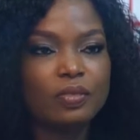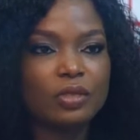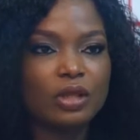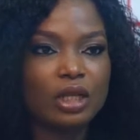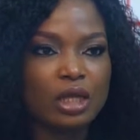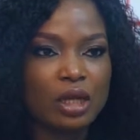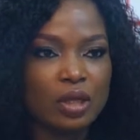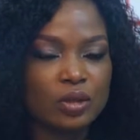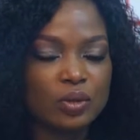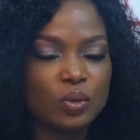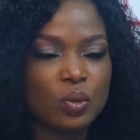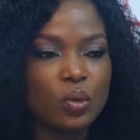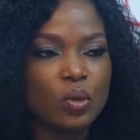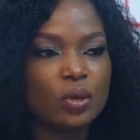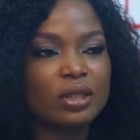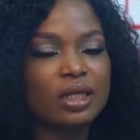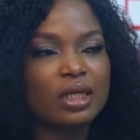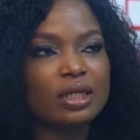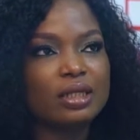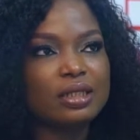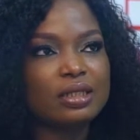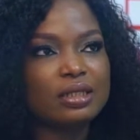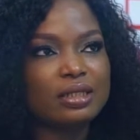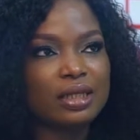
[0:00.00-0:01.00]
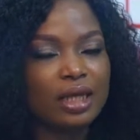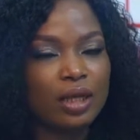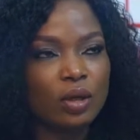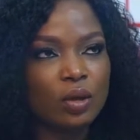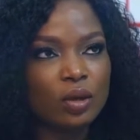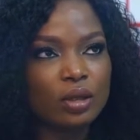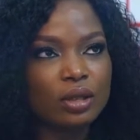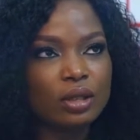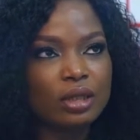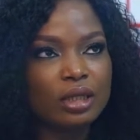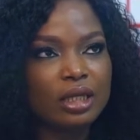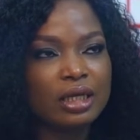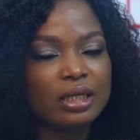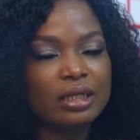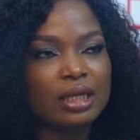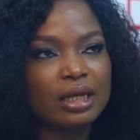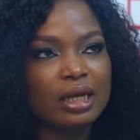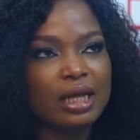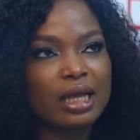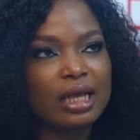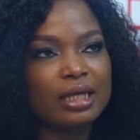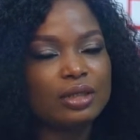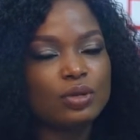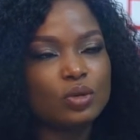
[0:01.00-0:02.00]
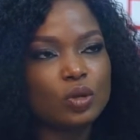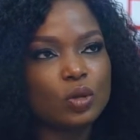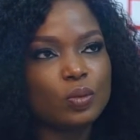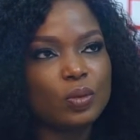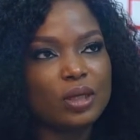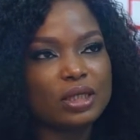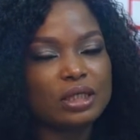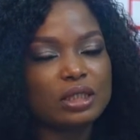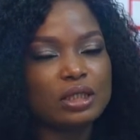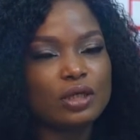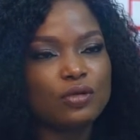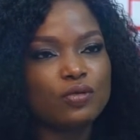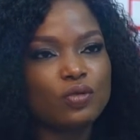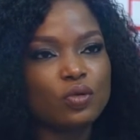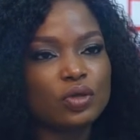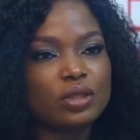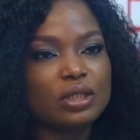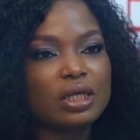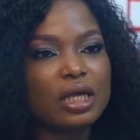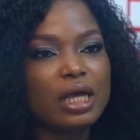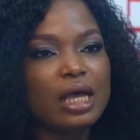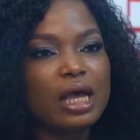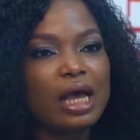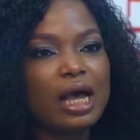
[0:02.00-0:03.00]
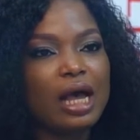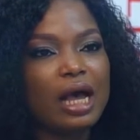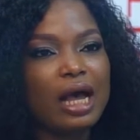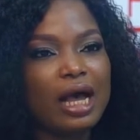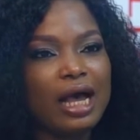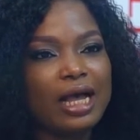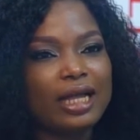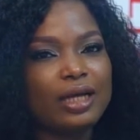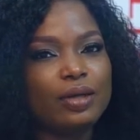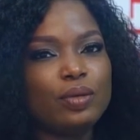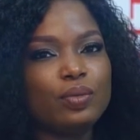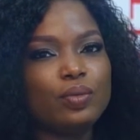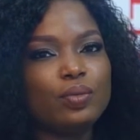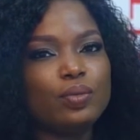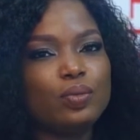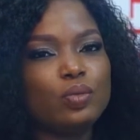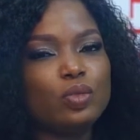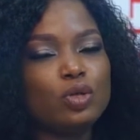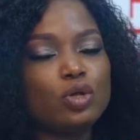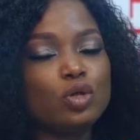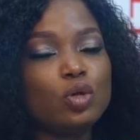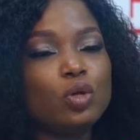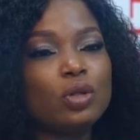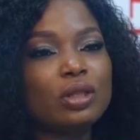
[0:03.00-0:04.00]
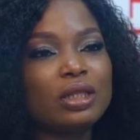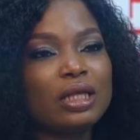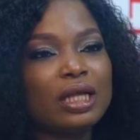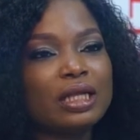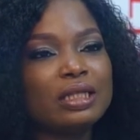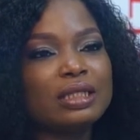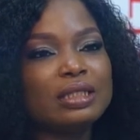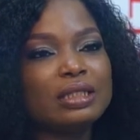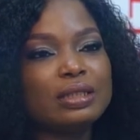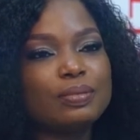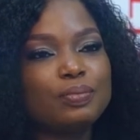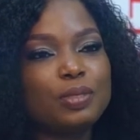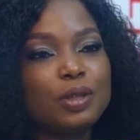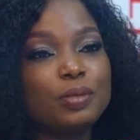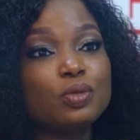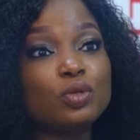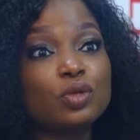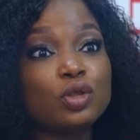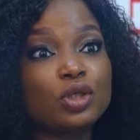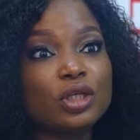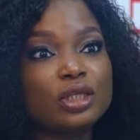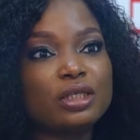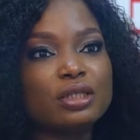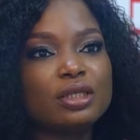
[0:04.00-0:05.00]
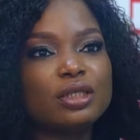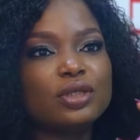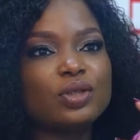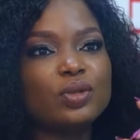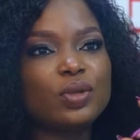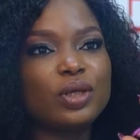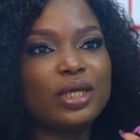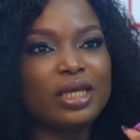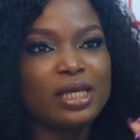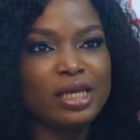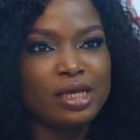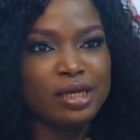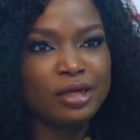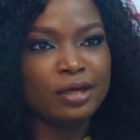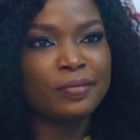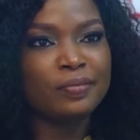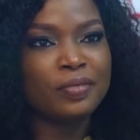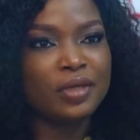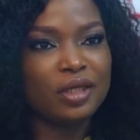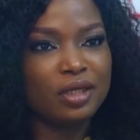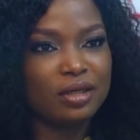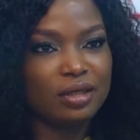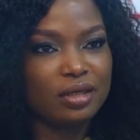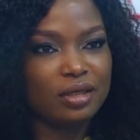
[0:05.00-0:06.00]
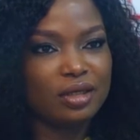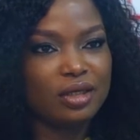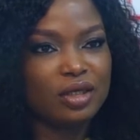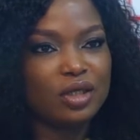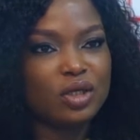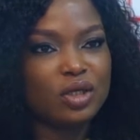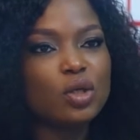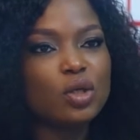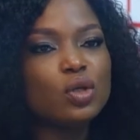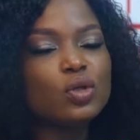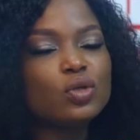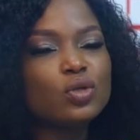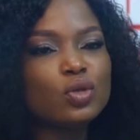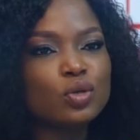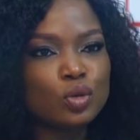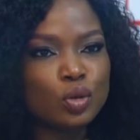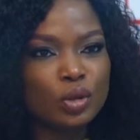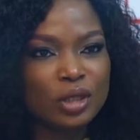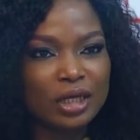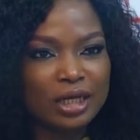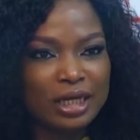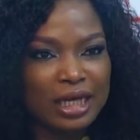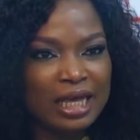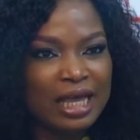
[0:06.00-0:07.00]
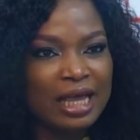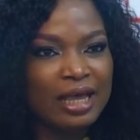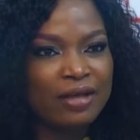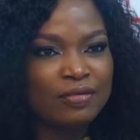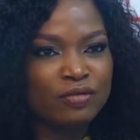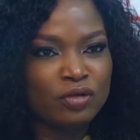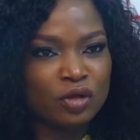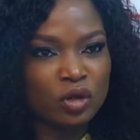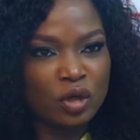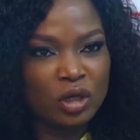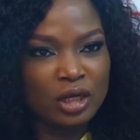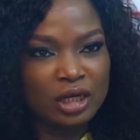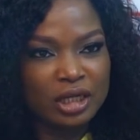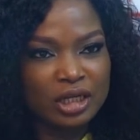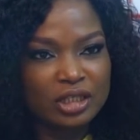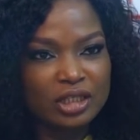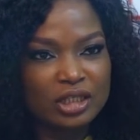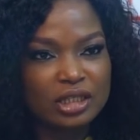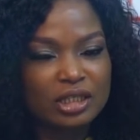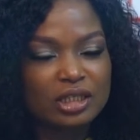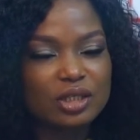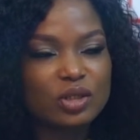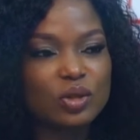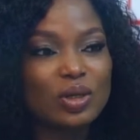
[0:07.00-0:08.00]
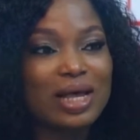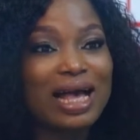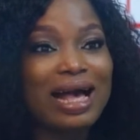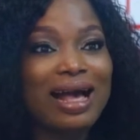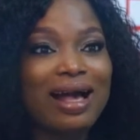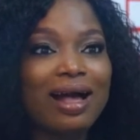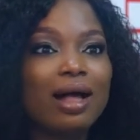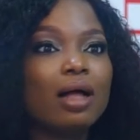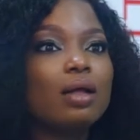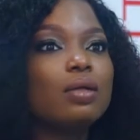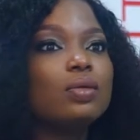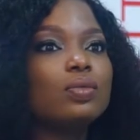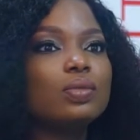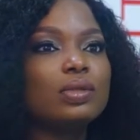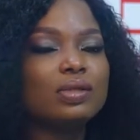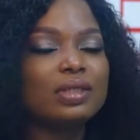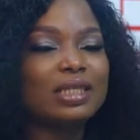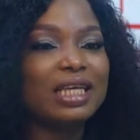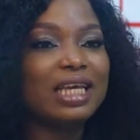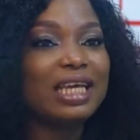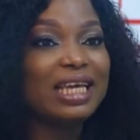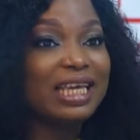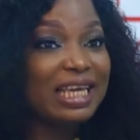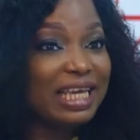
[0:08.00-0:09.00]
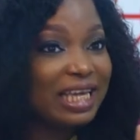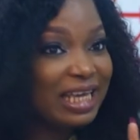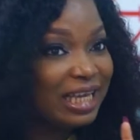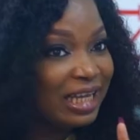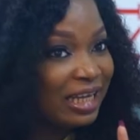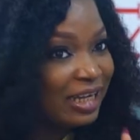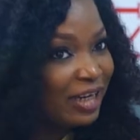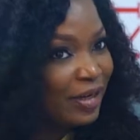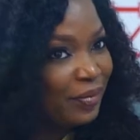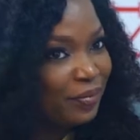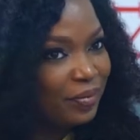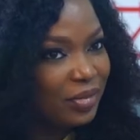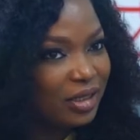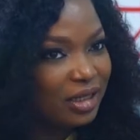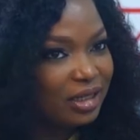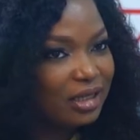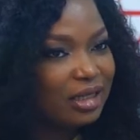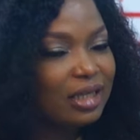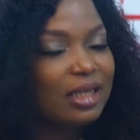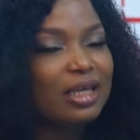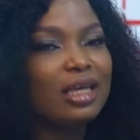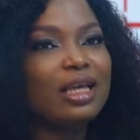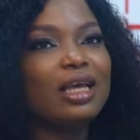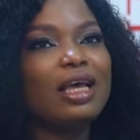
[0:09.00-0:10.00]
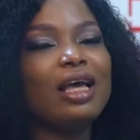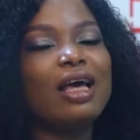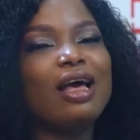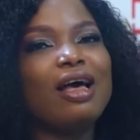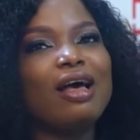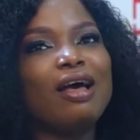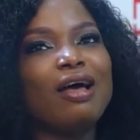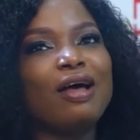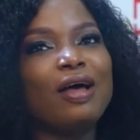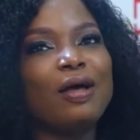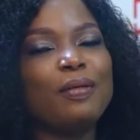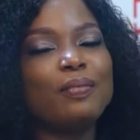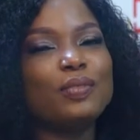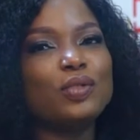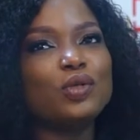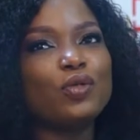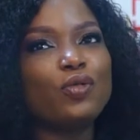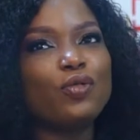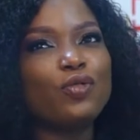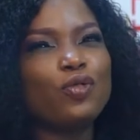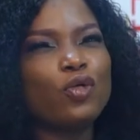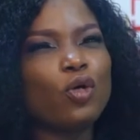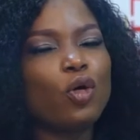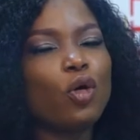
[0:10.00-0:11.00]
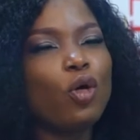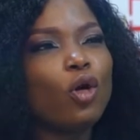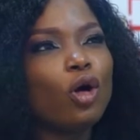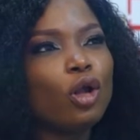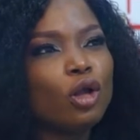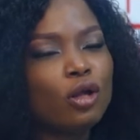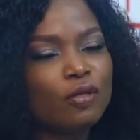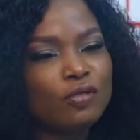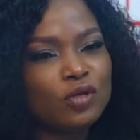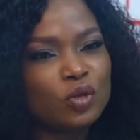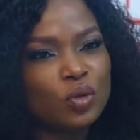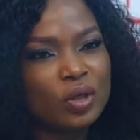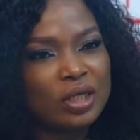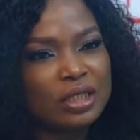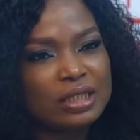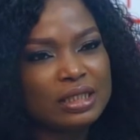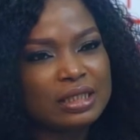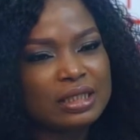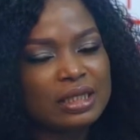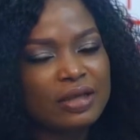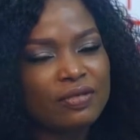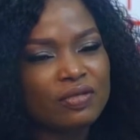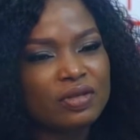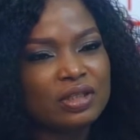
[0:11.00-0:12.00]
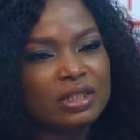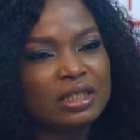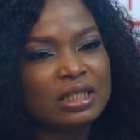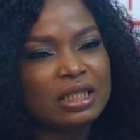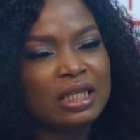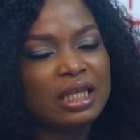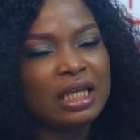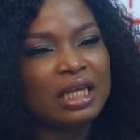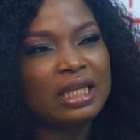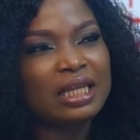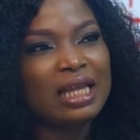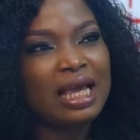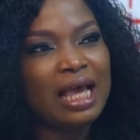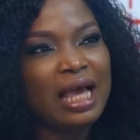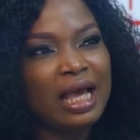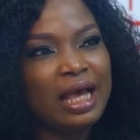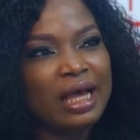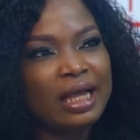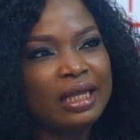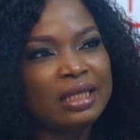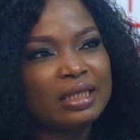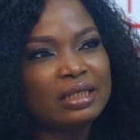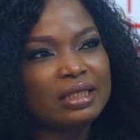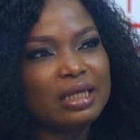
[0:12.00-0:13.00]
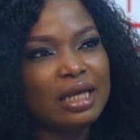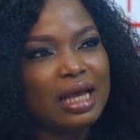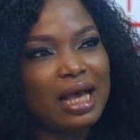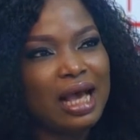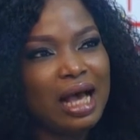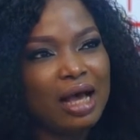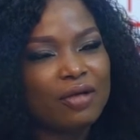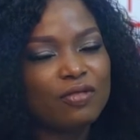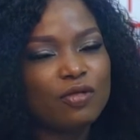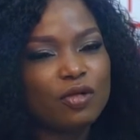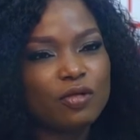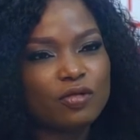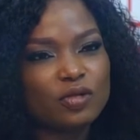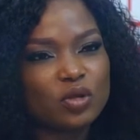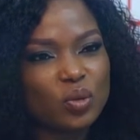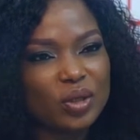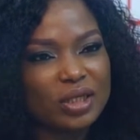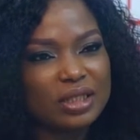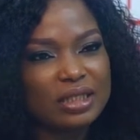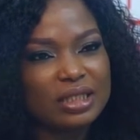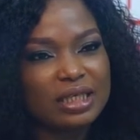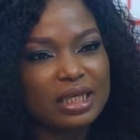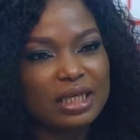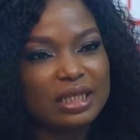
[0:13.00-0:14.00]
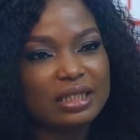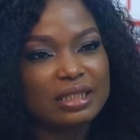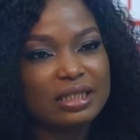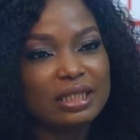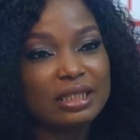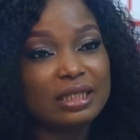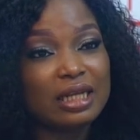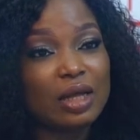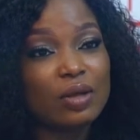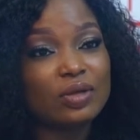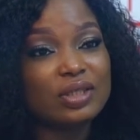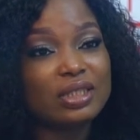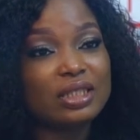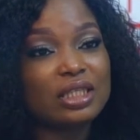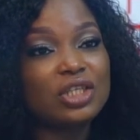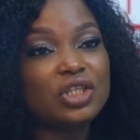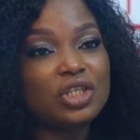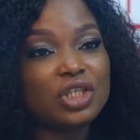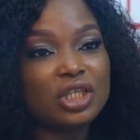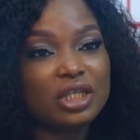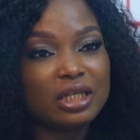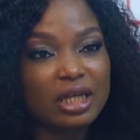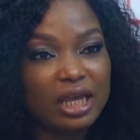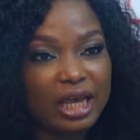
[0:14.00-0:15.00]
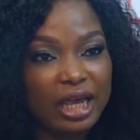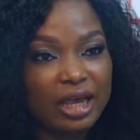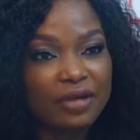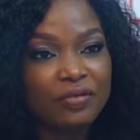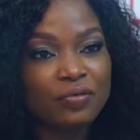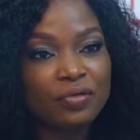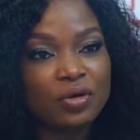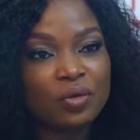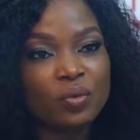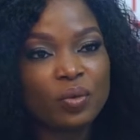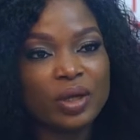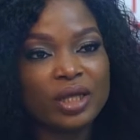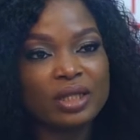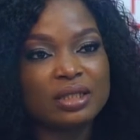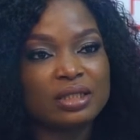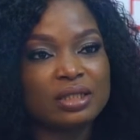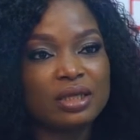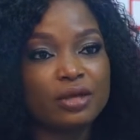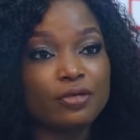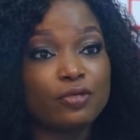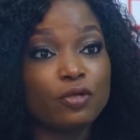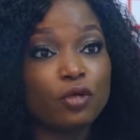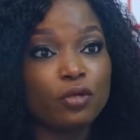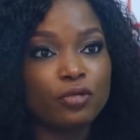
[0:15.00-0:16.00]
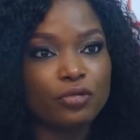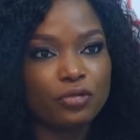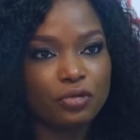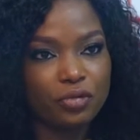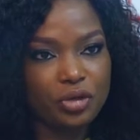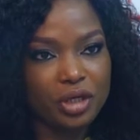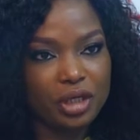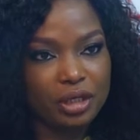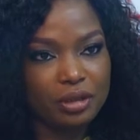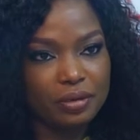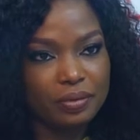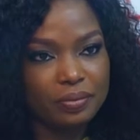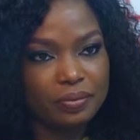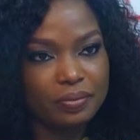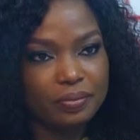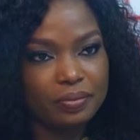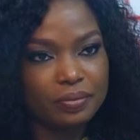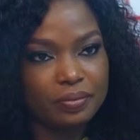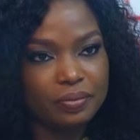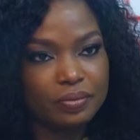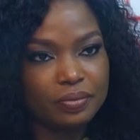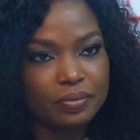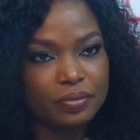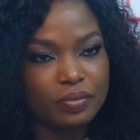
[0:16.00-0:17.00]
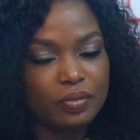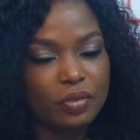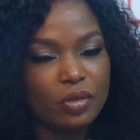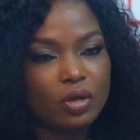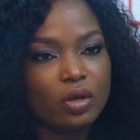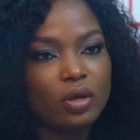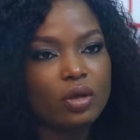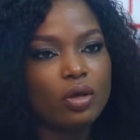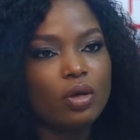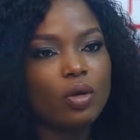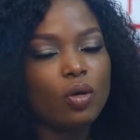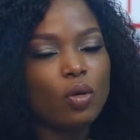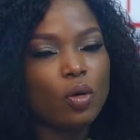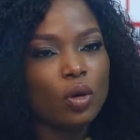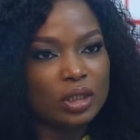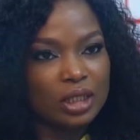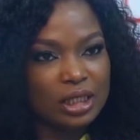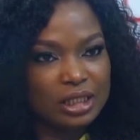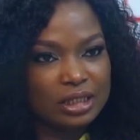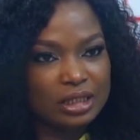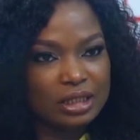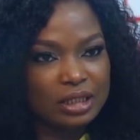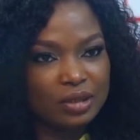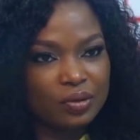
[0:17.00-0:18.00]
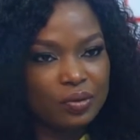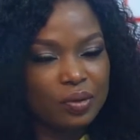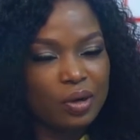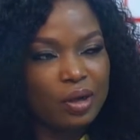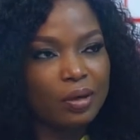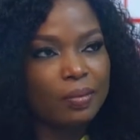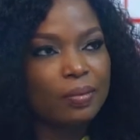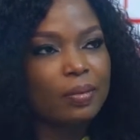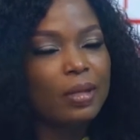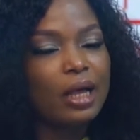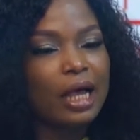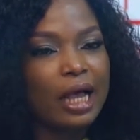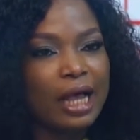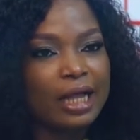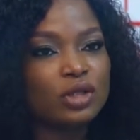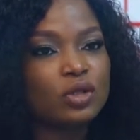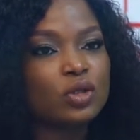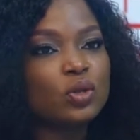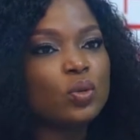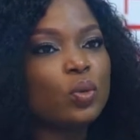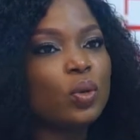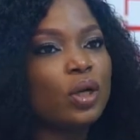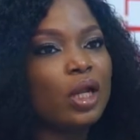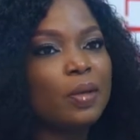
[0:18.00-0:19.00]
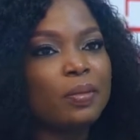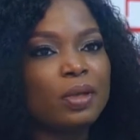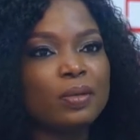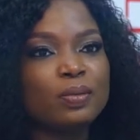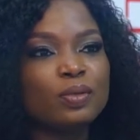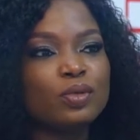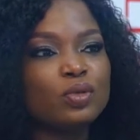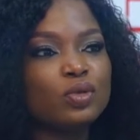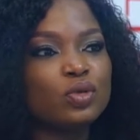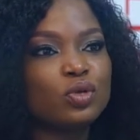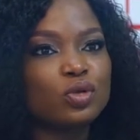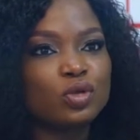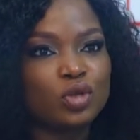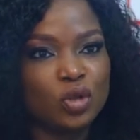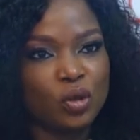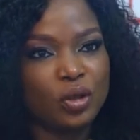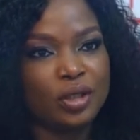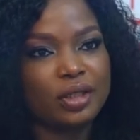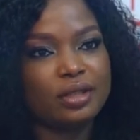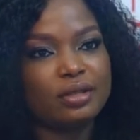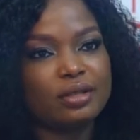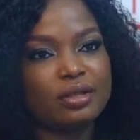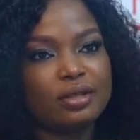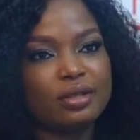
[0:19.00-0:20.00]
That was one. Then the second thing that I told myself was I know that people just need to hear me to know that I have knowledge. So, how will they hear me? Um, so, for all of 2017 and half of 2018, I was teaching every Wednesday for free on Instagram. I just wanted people to join.